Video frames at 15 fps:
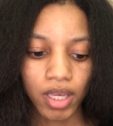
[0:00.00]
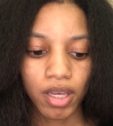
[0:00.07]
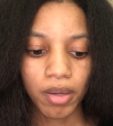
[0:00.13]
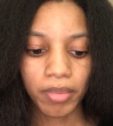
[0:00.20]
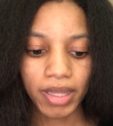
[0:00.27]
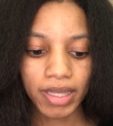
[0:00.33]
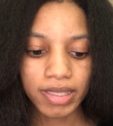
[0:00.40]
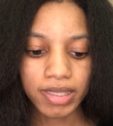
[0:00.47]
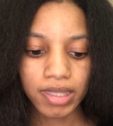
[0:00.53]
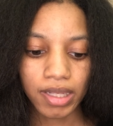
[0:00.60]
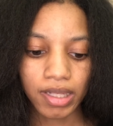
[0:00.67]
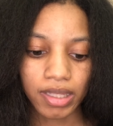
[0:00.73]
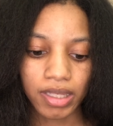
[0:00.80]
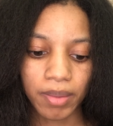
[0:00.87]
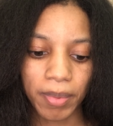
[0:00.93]
Place the
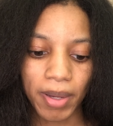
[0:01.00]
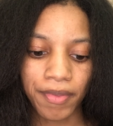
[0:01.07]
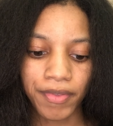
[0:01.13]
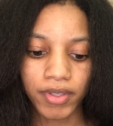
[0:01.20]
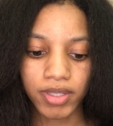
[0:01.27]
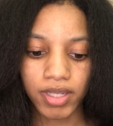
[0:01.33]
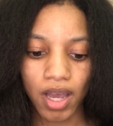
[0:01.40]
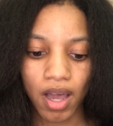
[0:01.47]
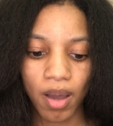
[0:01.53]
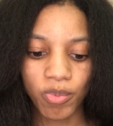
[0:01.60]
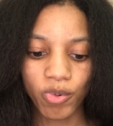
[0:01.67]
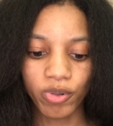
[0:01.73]
clip at the top